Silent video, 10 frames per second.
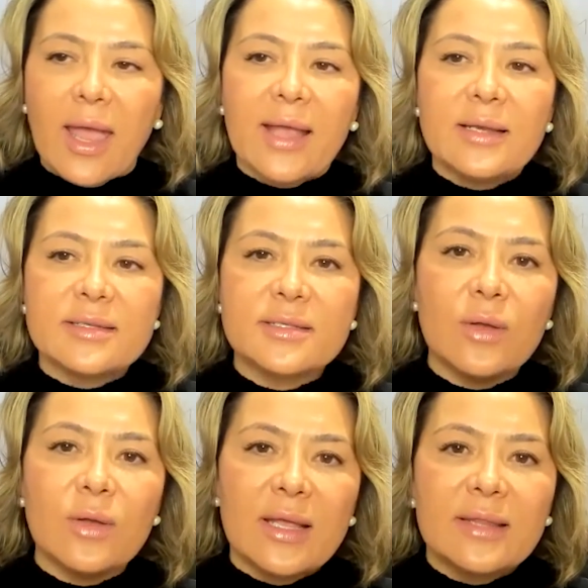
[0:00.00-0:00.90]
And
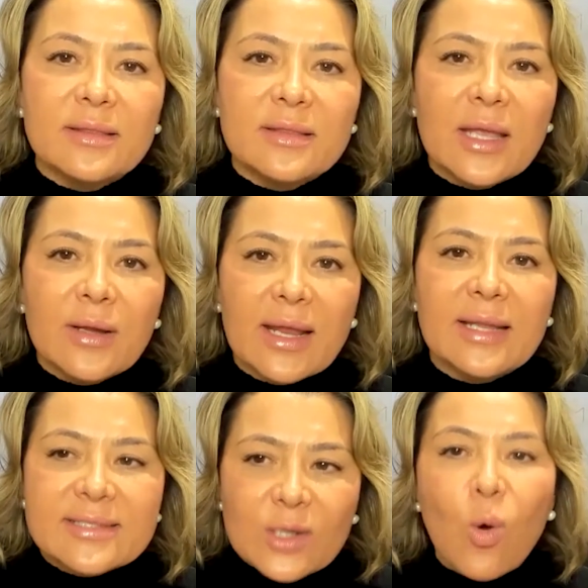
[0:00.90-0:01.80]
so
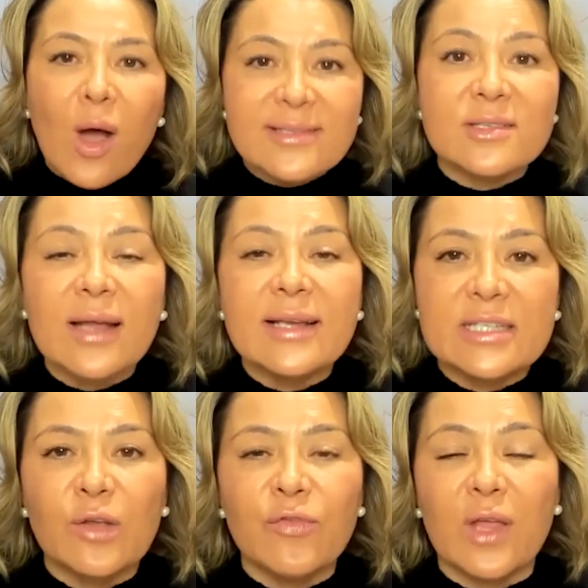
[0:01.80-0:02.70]
it's quite
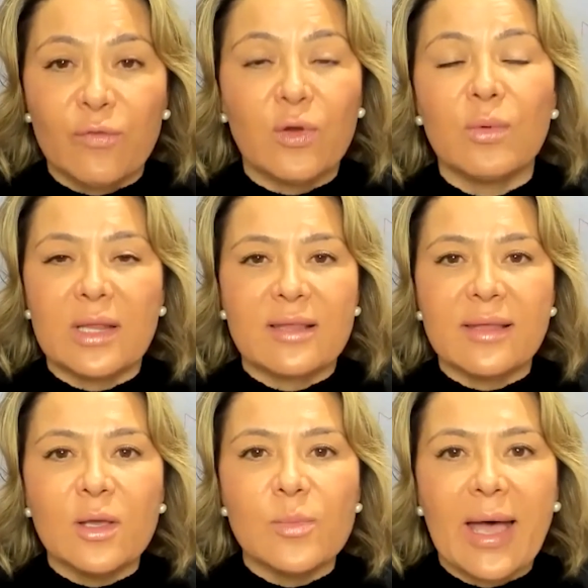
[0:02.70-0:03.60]
scientific if you really
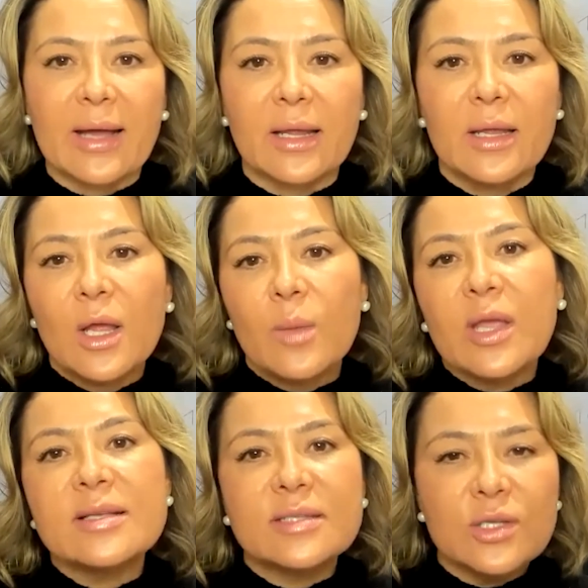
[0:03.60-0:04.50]
think about it,
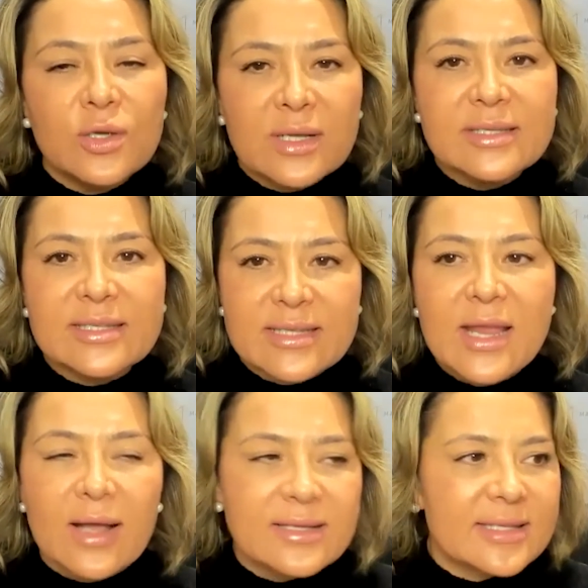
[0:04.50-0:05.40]
because you can
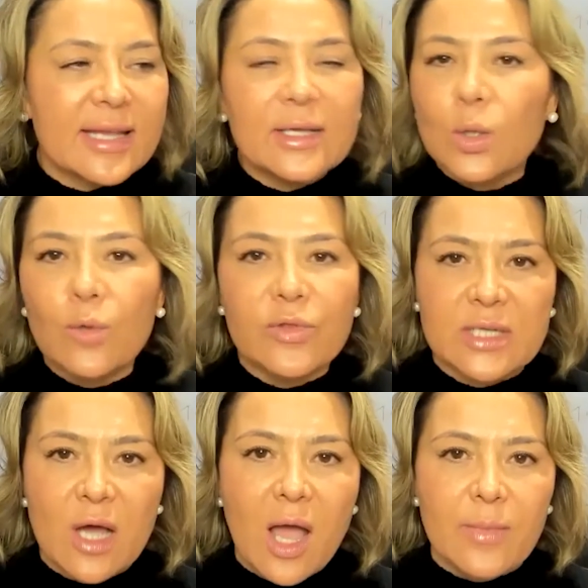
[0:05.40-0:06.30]
see, I see it all the
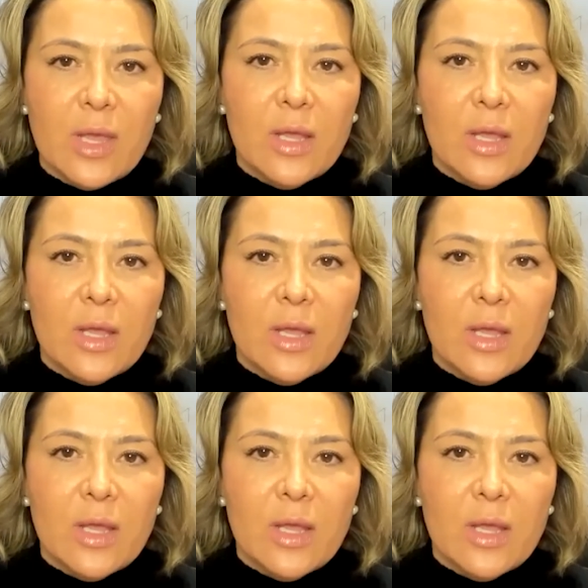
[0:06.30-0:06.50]
time.